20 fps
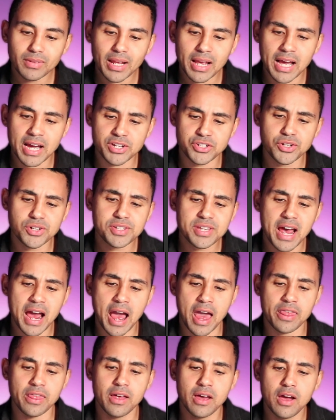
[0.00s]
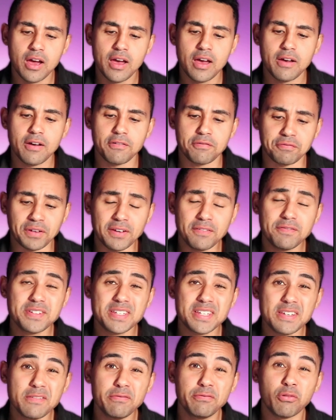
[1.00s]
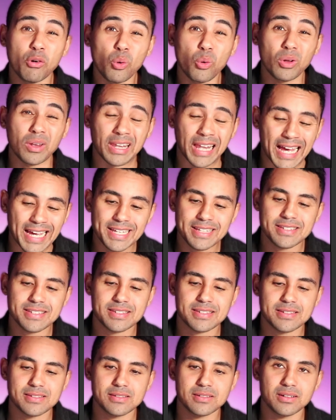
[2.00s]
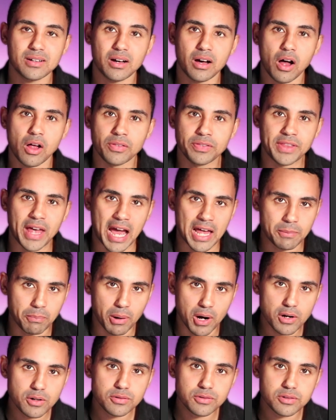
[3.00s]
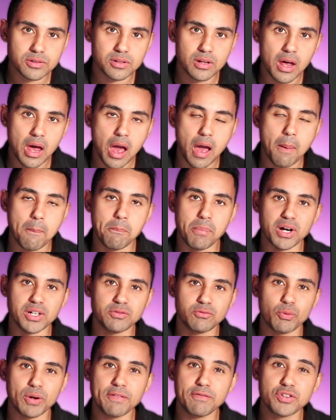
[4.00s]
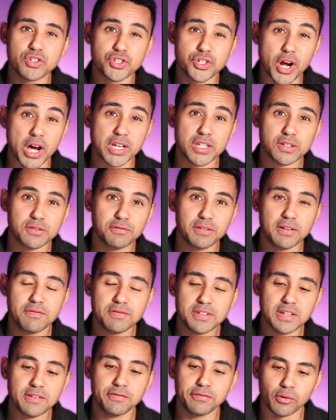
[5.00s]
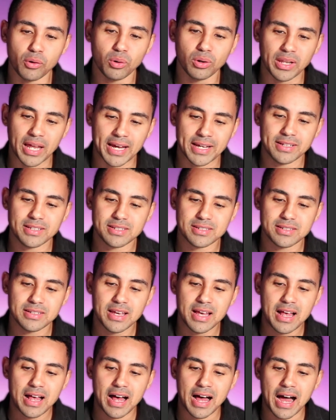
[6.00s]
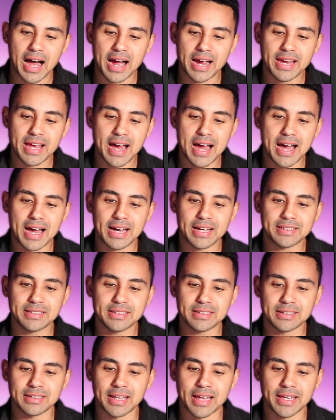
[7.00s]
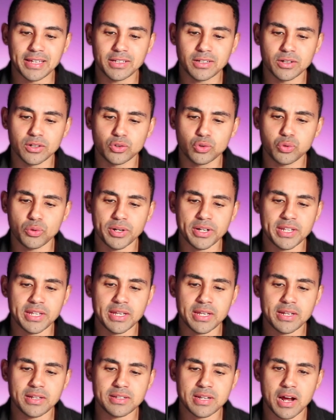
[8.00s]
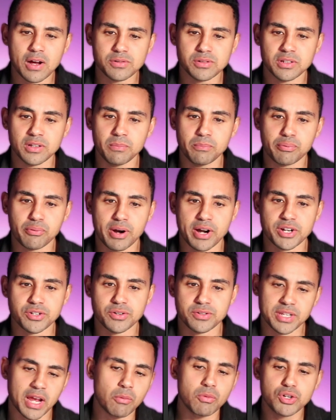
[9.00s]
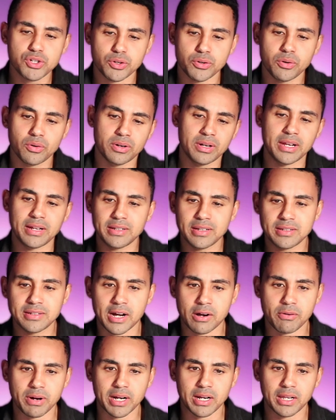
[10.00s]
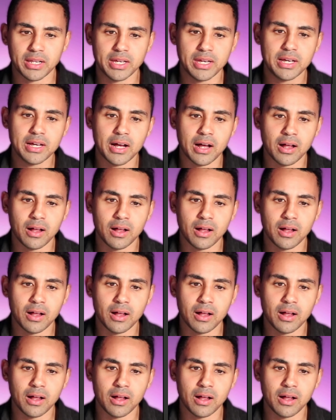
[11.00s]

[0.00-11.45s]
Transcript: I just had 54 likes on that post, but with just 54 likes, I had like 20,000 impressions. I will show you on LinkedIn directly.